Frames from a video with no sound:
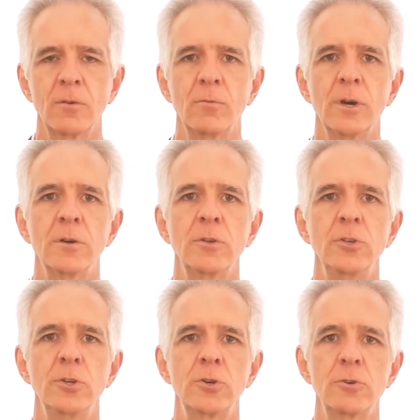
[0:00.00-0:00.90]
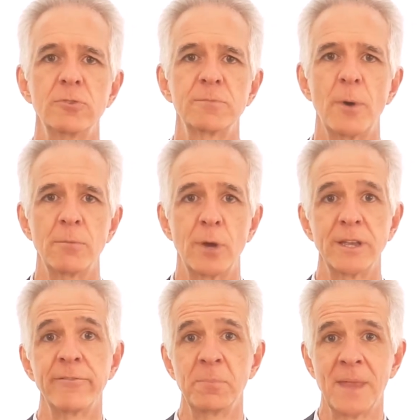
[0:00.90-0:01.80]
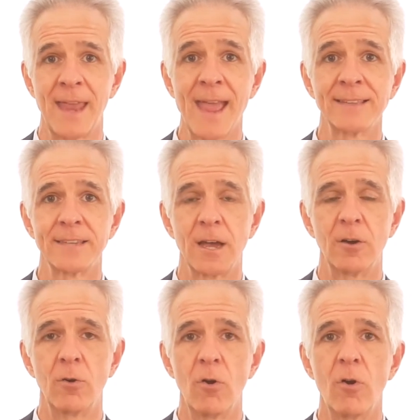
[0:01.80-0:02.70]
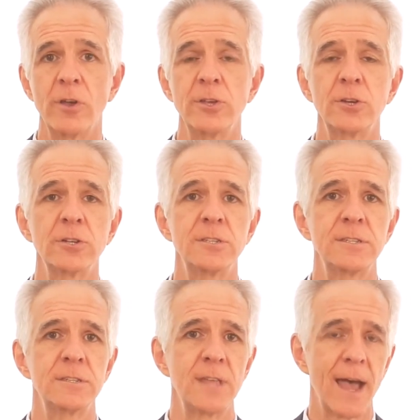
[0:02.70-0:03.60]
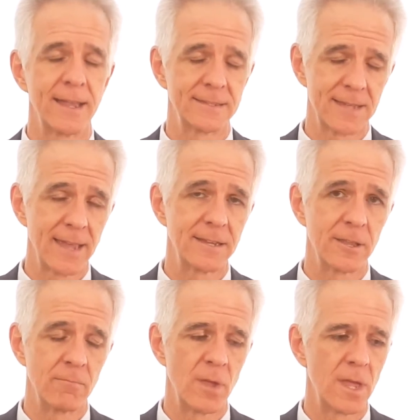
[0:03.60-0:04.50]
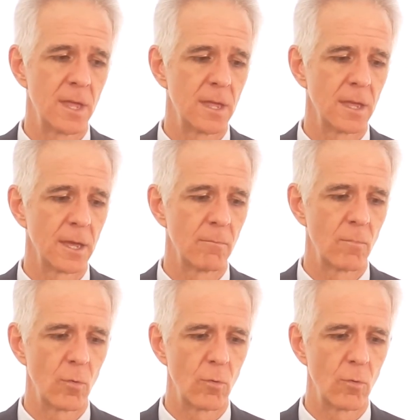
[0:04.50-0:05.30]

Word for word: Well, you could respond by giving them the answer, or you could uh, say to them, um,